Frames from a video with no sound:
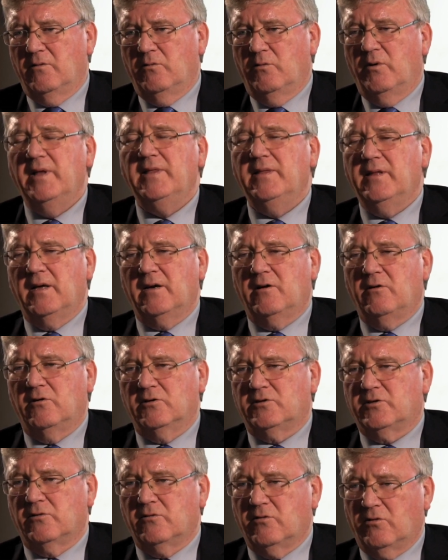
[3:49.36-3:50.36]
when they
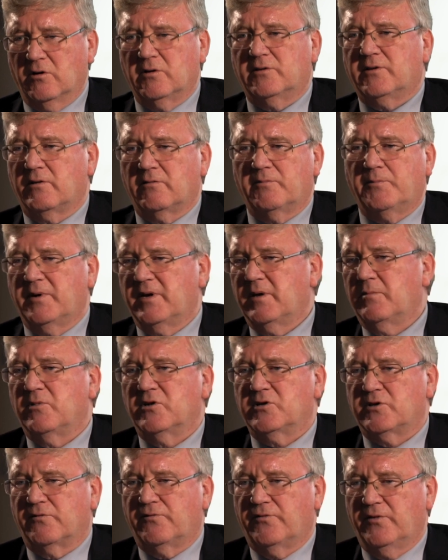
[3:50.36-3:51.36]
go to court, they're pretty
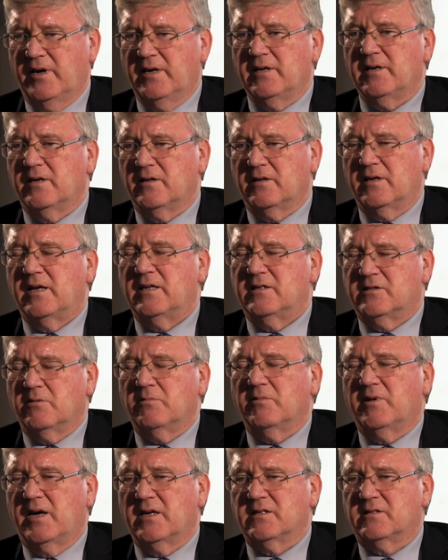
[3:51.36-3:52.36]
much afraid in
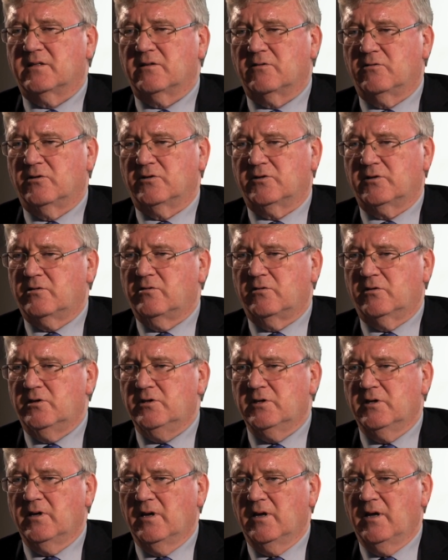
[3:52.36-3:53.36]
some cases to go to
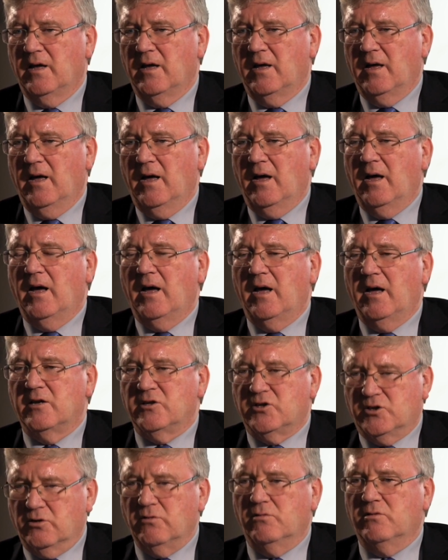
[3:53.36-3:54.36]
court.
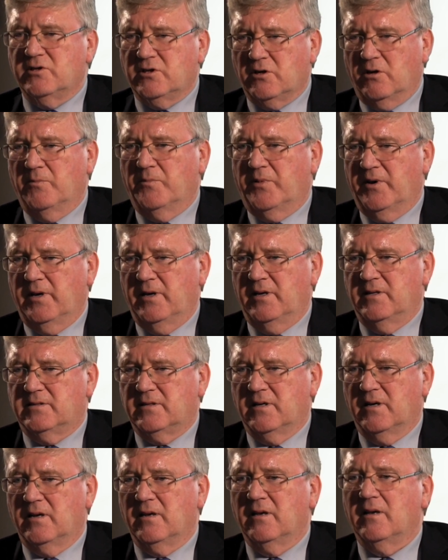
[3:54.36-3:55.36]
Insurance
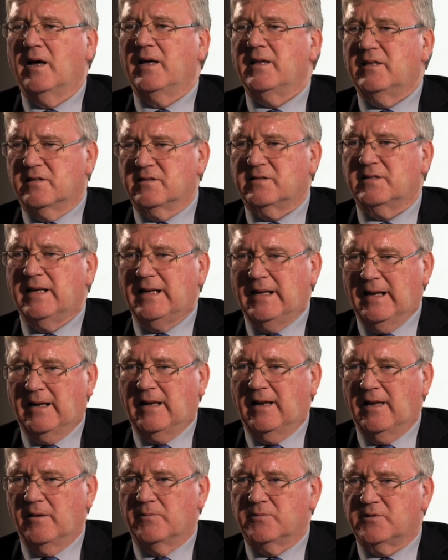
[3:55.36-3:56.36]
companies like to settle
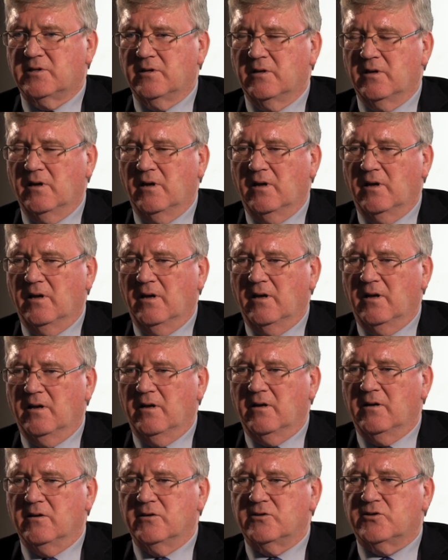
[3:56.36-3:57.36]
claims.
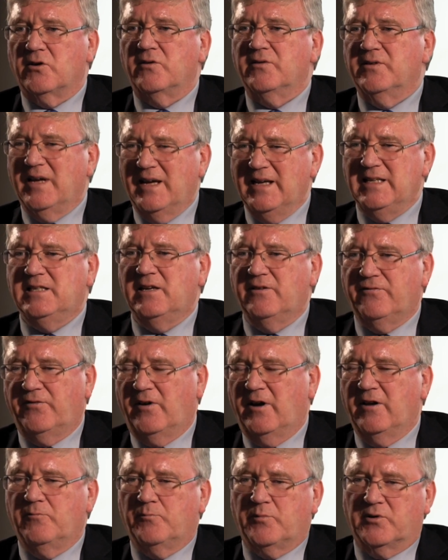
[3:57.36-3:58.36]
So
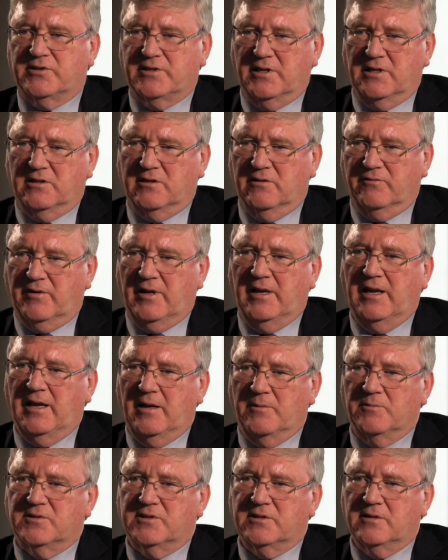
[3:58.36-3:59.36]
95% of
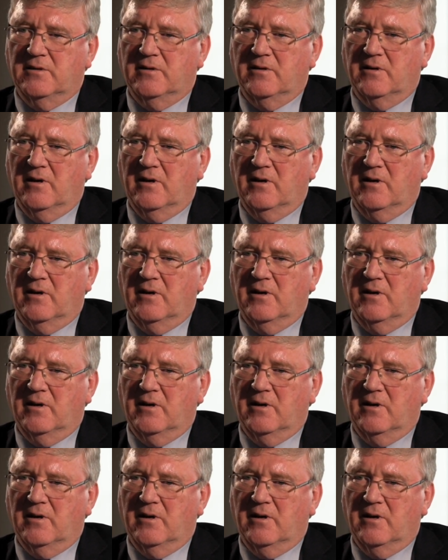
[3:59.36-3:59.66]
claims